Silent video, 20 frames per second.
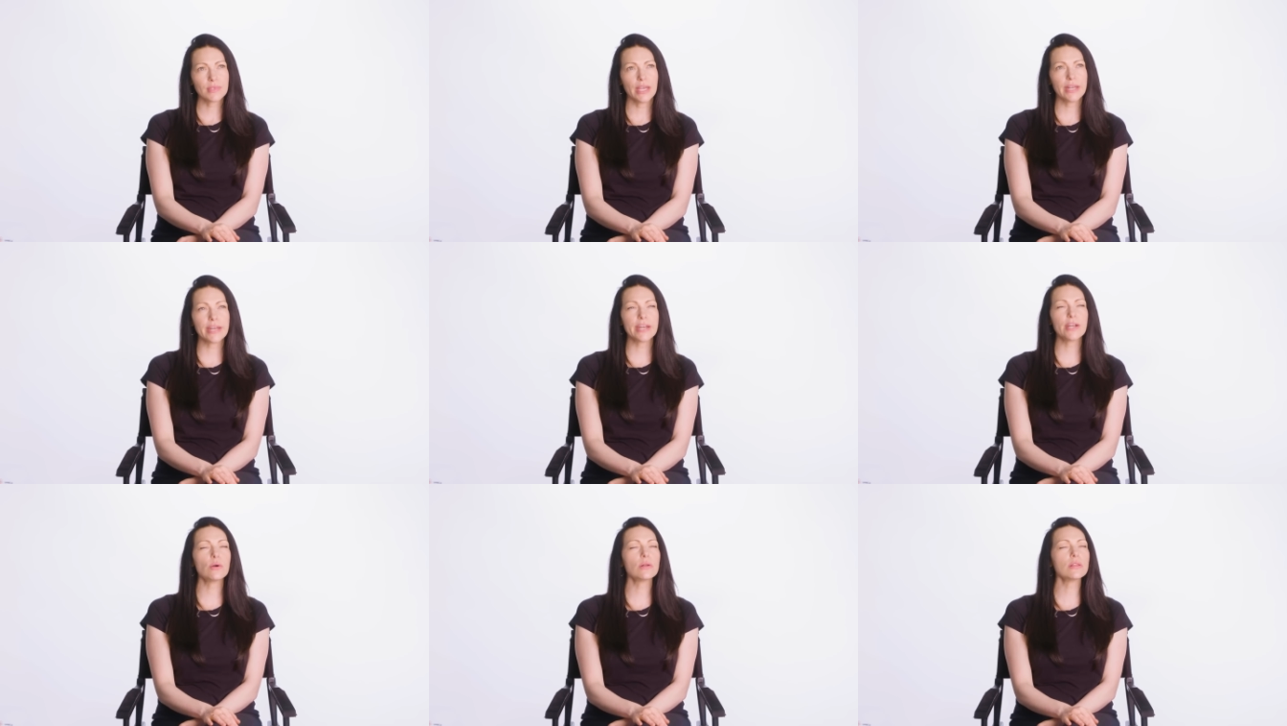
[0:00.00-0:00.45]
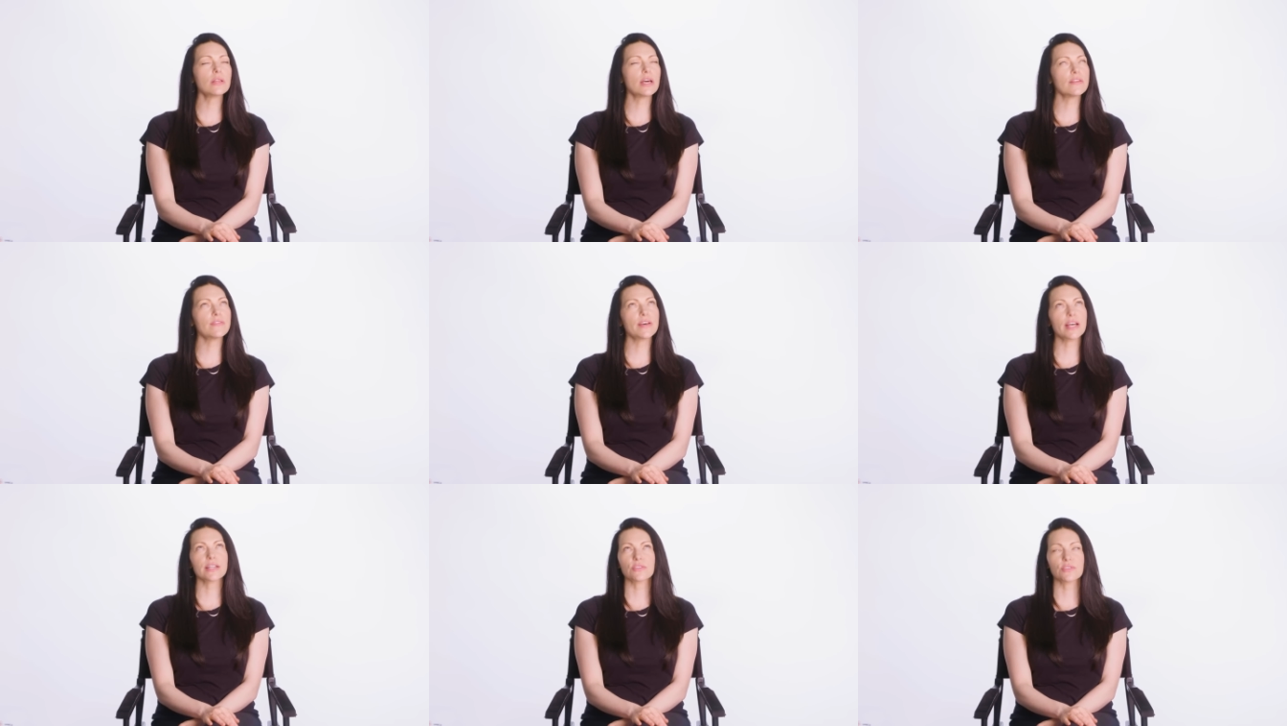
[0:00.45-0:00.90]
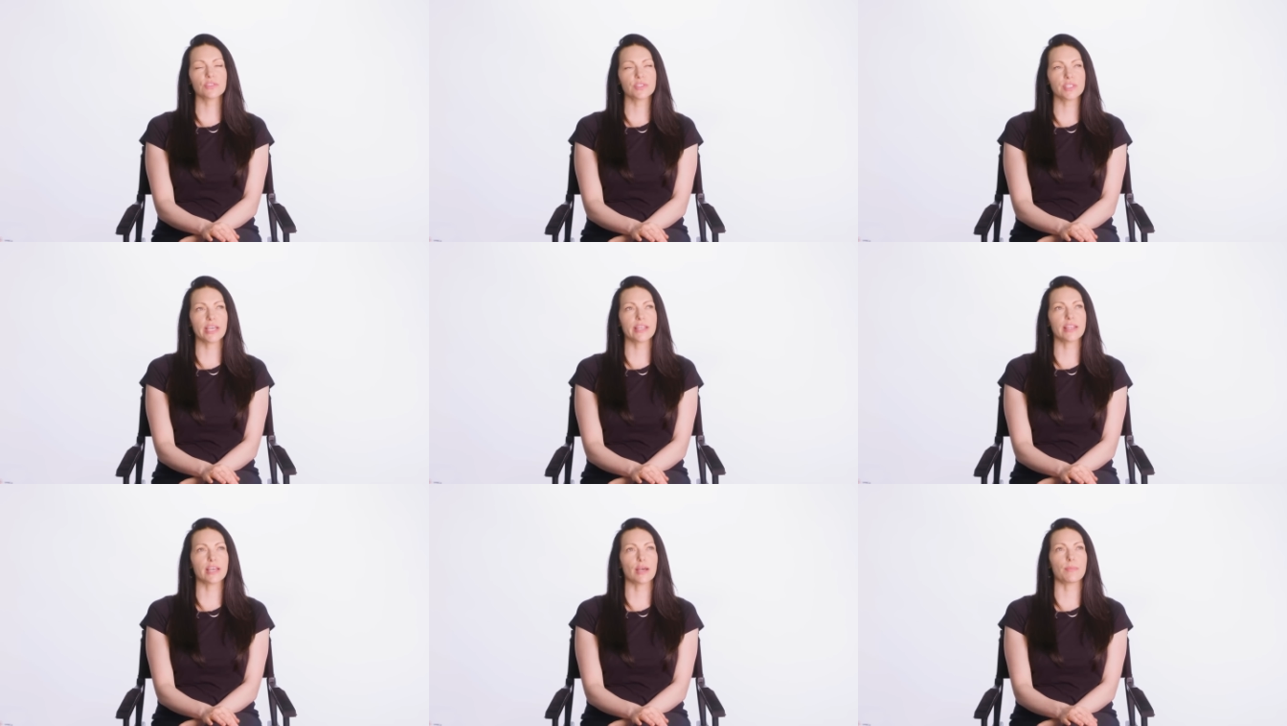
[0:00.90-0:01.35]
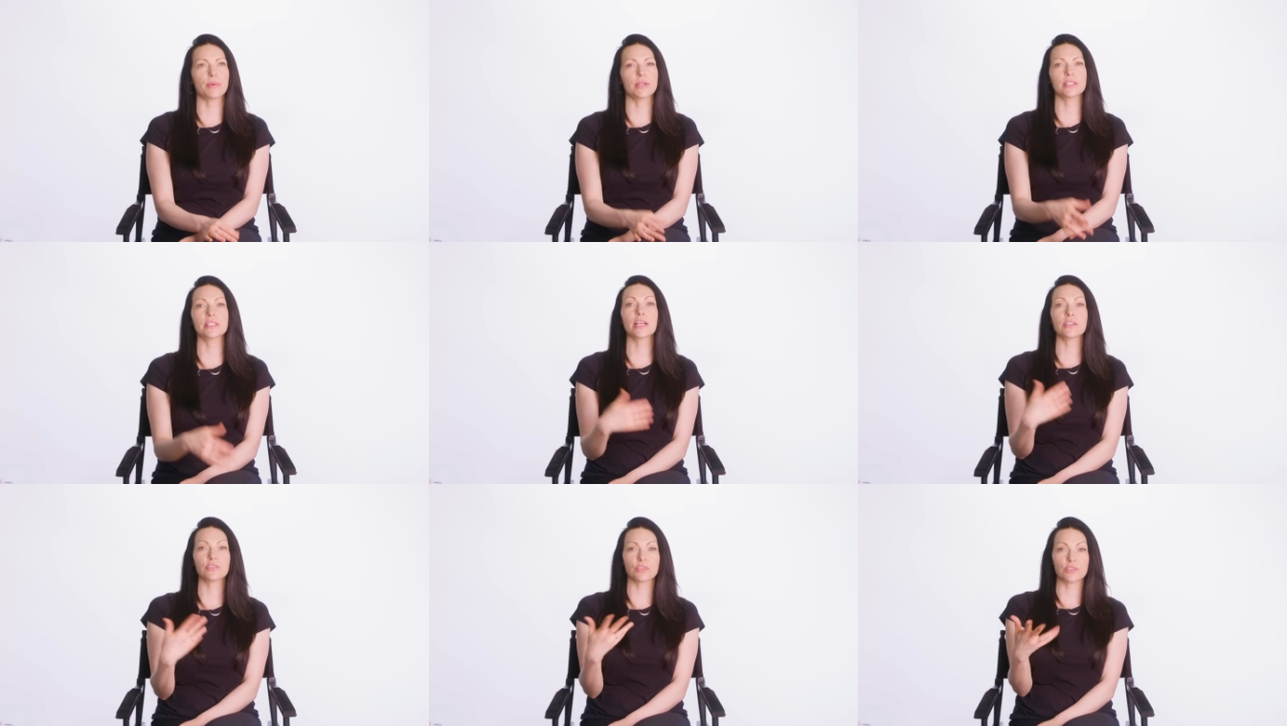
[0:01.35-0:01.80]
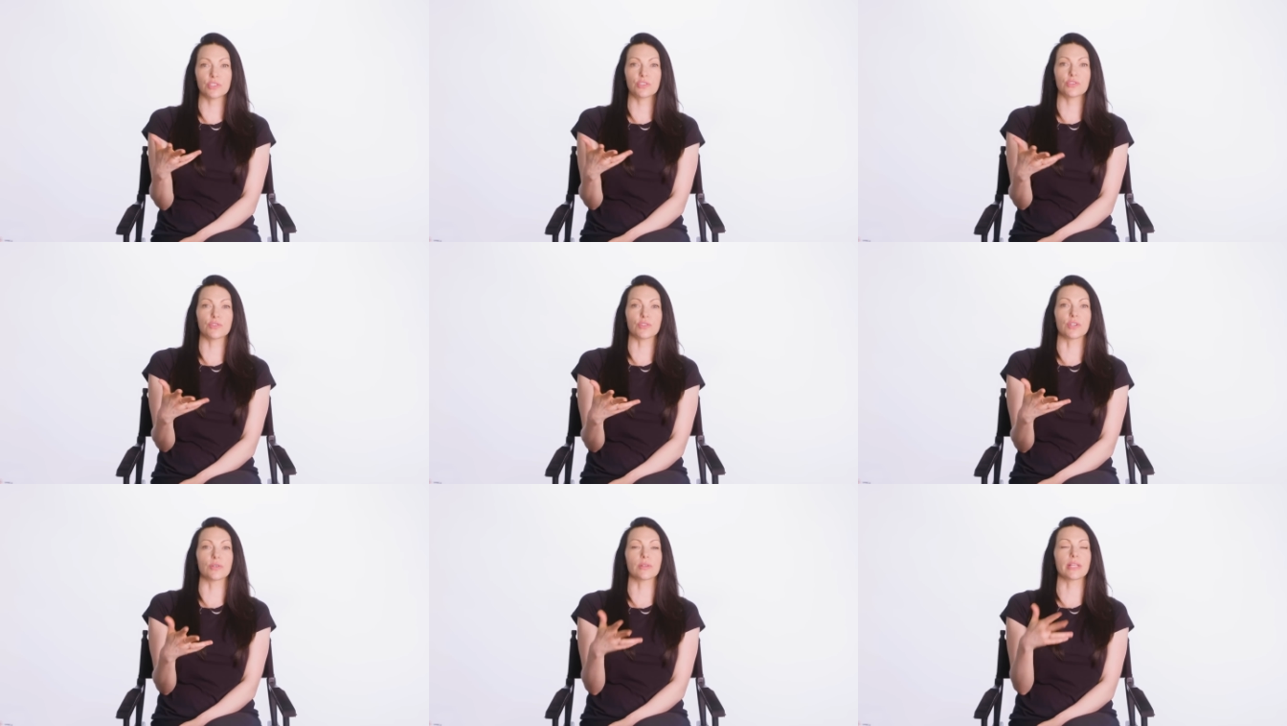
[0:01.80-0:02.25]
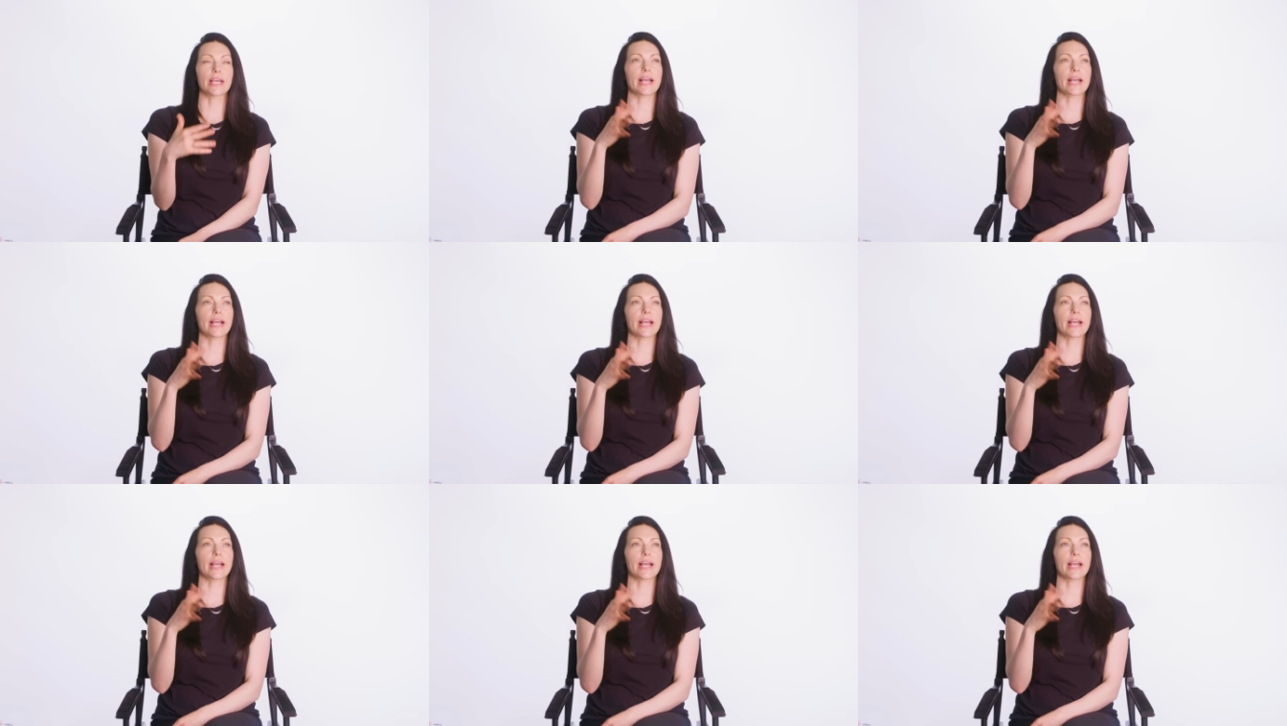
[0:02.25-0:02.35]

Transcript: And I know a lot of actors say that, but it's actually true.